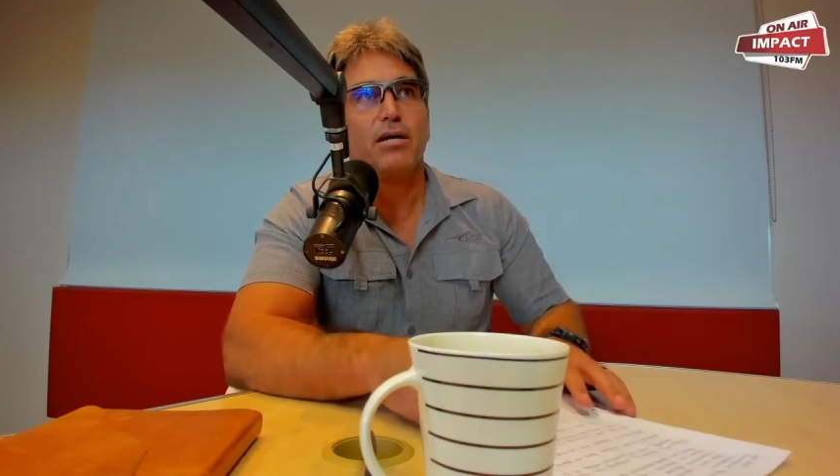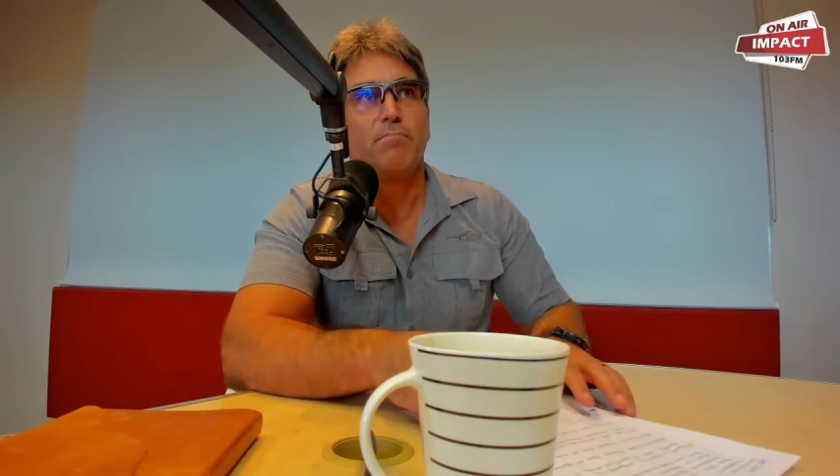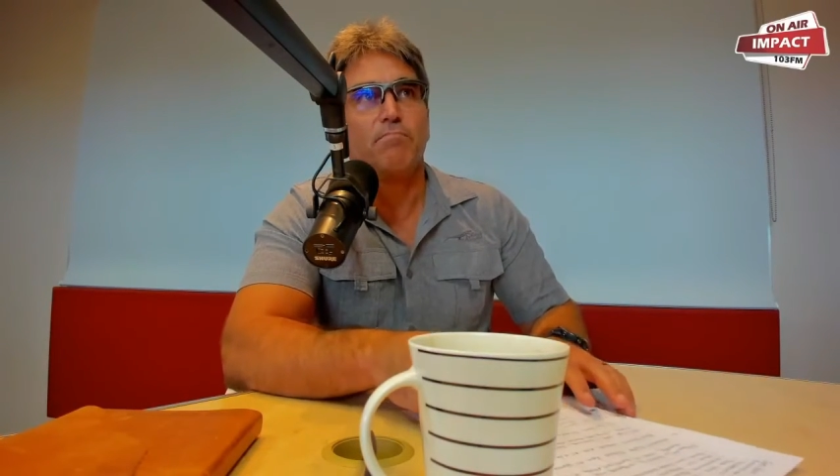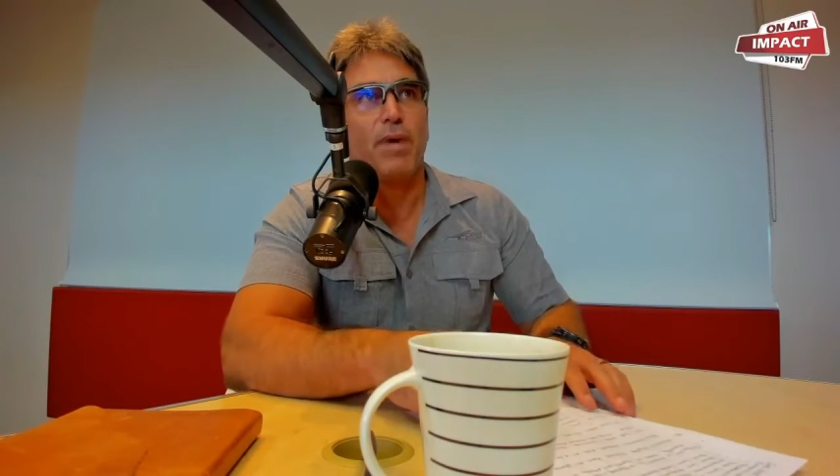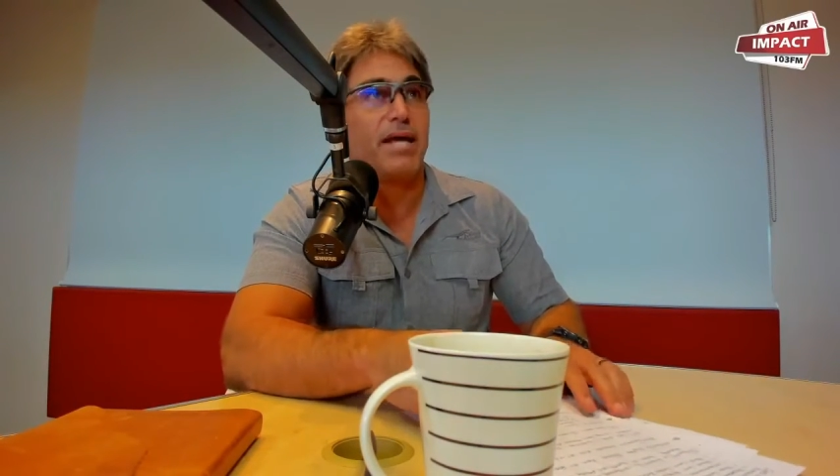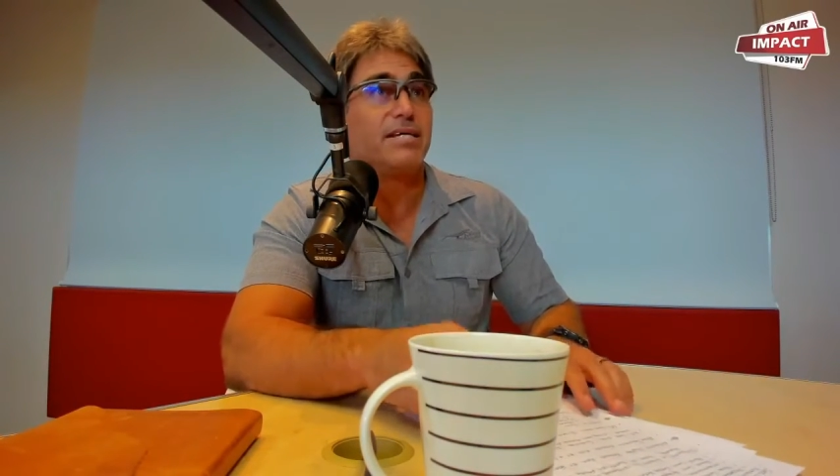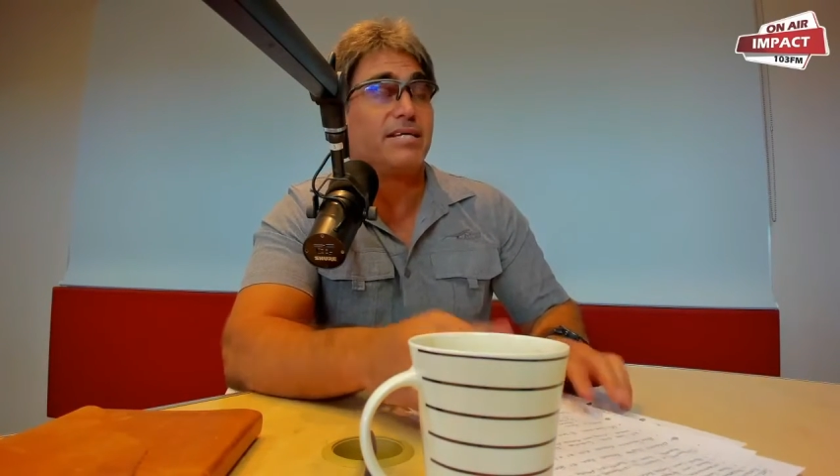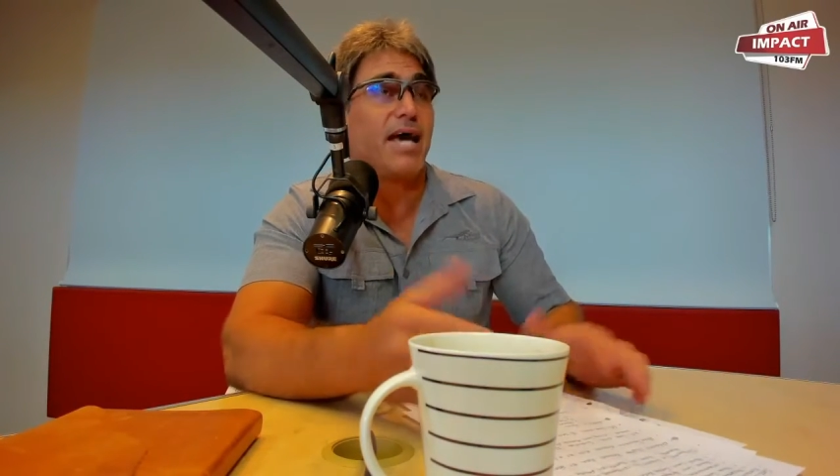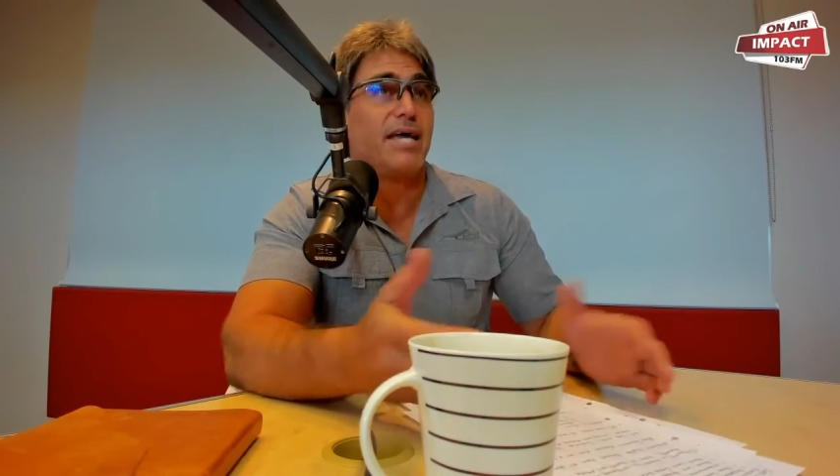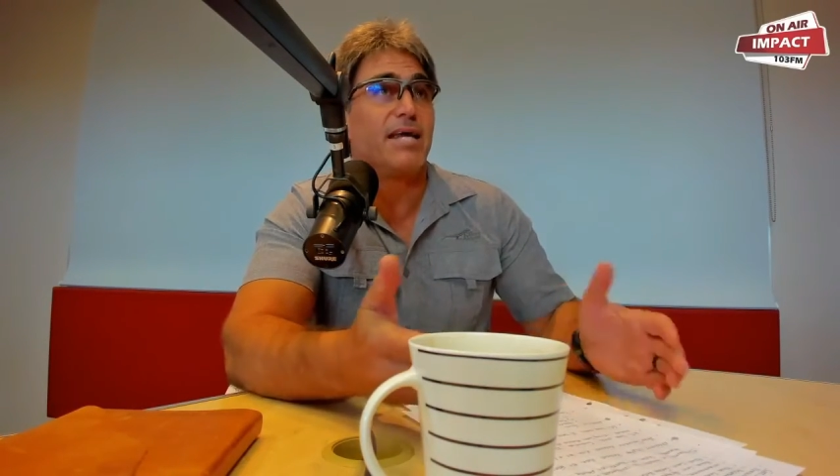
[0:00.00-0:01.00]

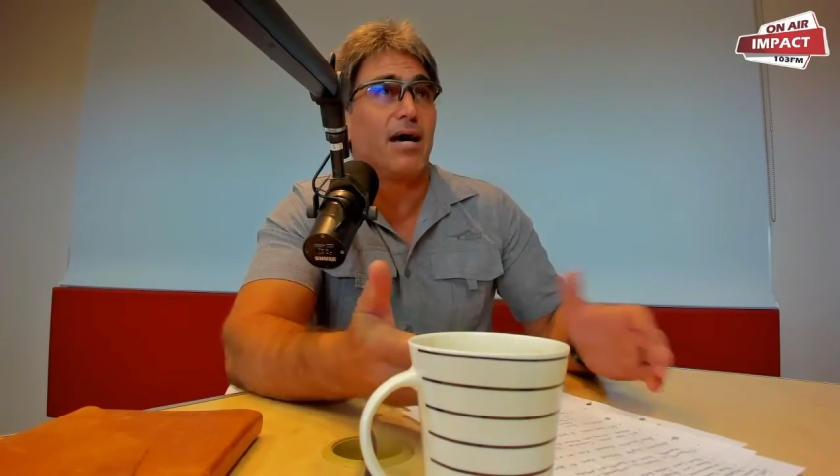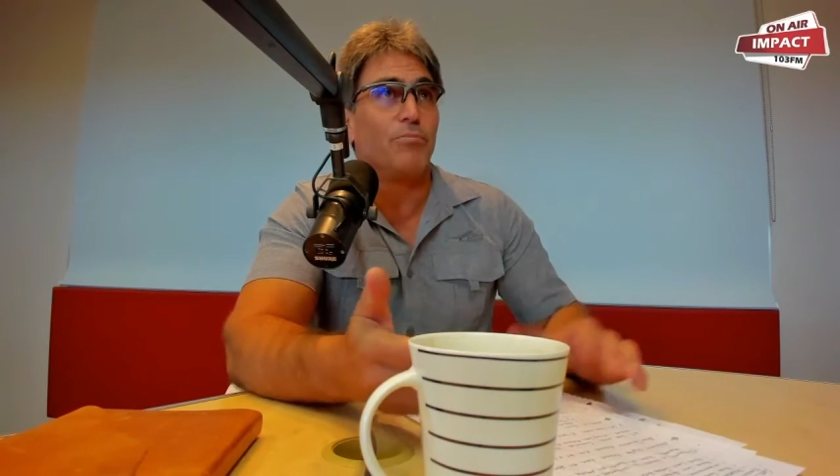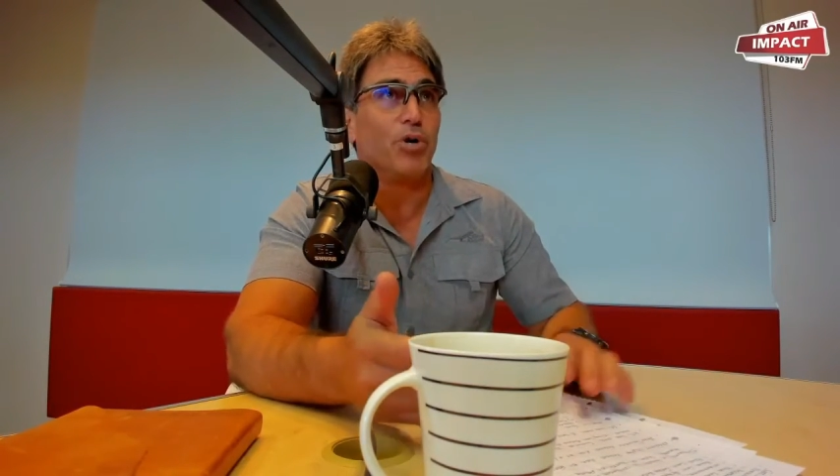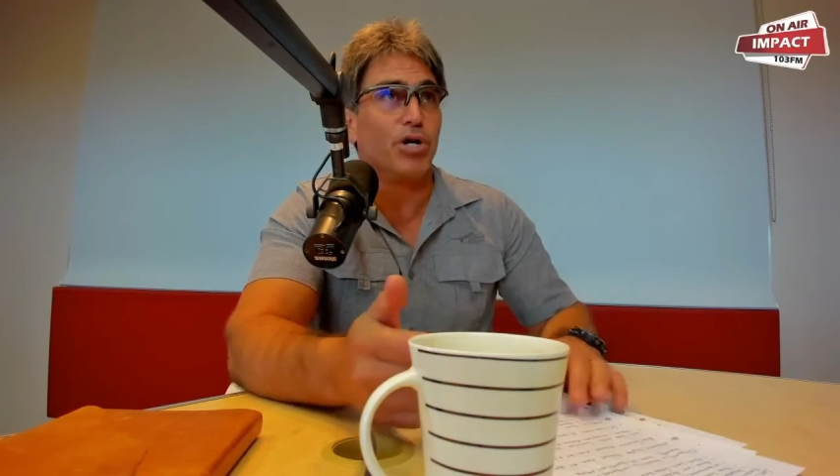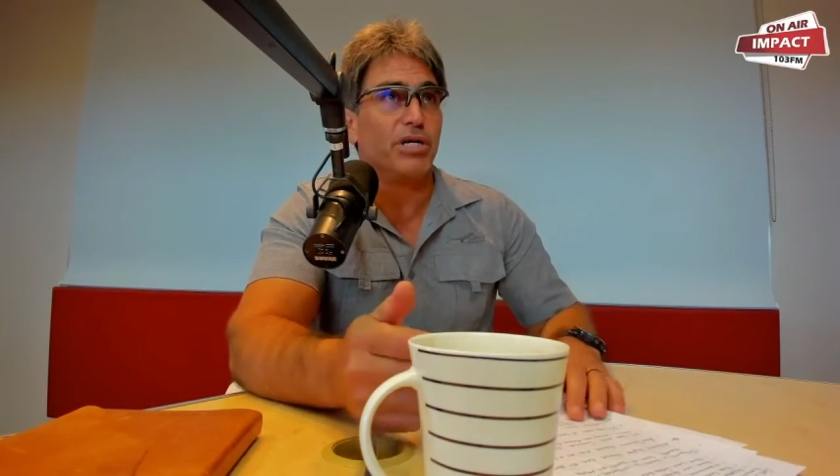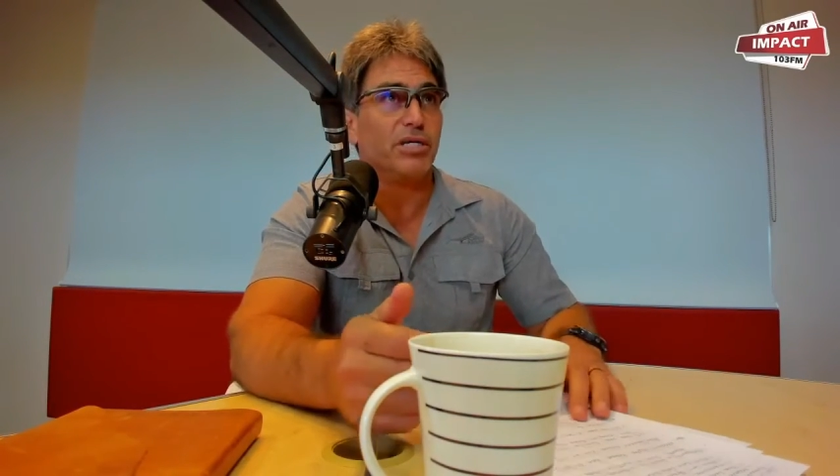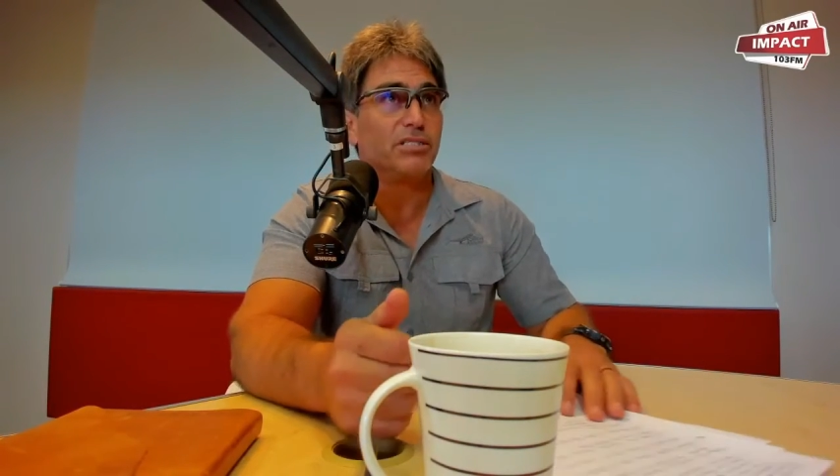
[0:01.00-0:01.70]
maintain our bodies.